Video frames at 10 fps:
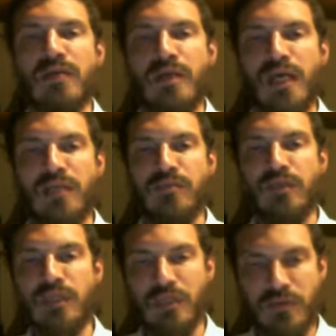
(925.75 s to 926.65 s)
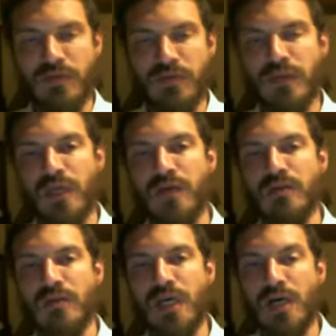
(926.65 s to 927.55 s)
as we just figured out
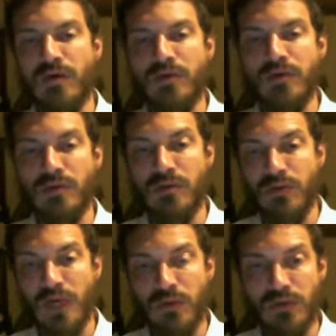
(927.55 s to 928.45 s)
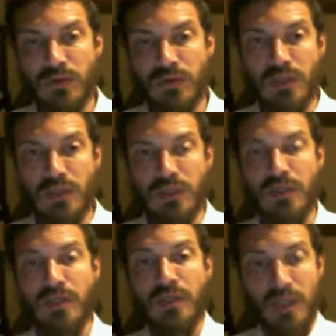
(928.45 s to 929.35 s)
now while talking,
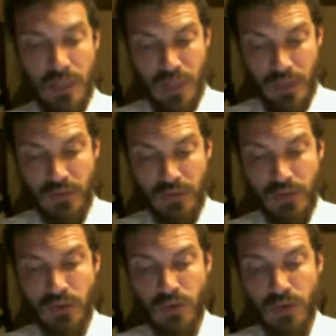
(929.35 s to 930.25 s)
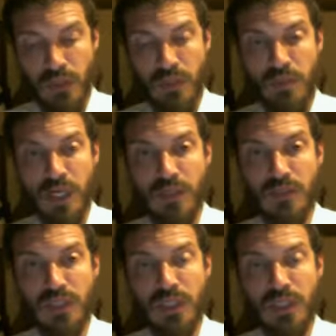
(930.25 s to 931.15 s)
if you're talking about a
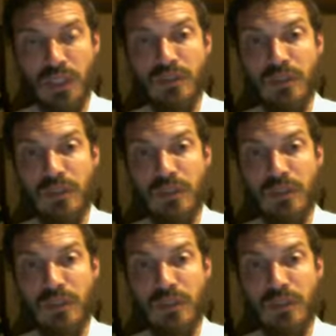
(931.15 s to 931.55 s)
zone